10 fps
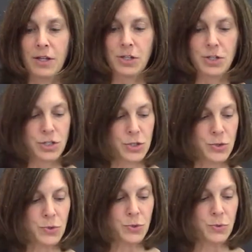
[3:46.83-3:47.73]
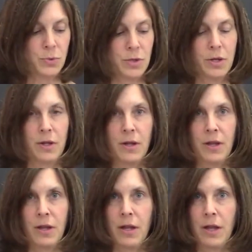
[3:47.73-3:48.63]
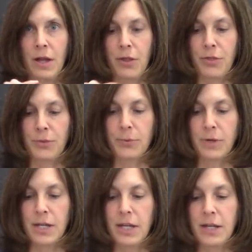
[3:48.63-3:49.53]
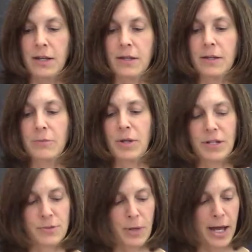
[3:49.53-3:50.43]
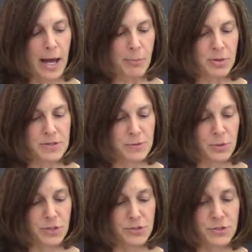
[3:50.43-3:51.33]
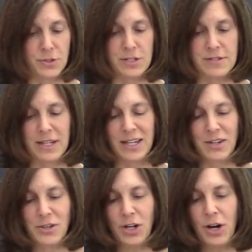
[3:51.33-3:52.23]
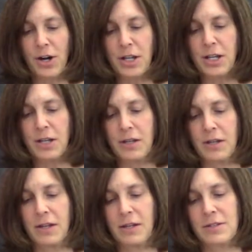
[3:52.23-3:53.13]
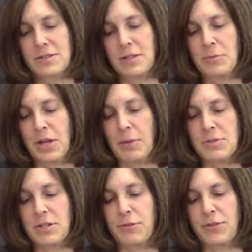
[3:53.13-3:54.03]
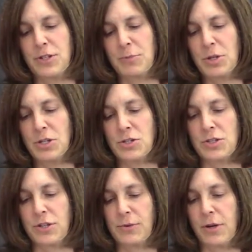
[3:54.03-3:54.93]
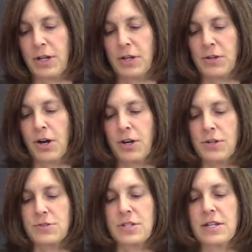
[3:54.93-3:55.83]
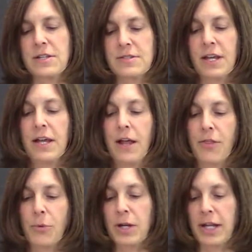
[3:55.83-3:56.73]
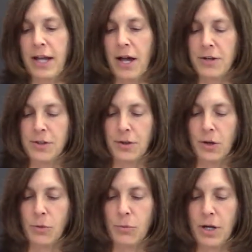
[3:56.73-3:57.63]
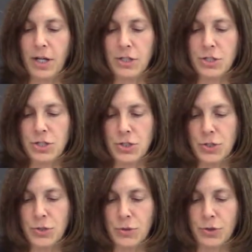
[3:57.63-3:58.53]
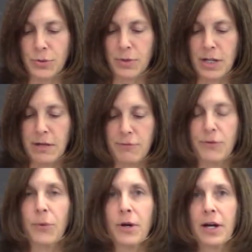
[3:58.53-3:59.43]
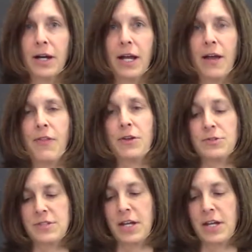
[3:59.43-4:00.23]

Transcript: 2, 3, because what happens with students in kindergarten, sometimes into first, but usually throughout kindergarten you'll see this, they'll want to count and they'll go 1, 2, 3, 4, and they'll say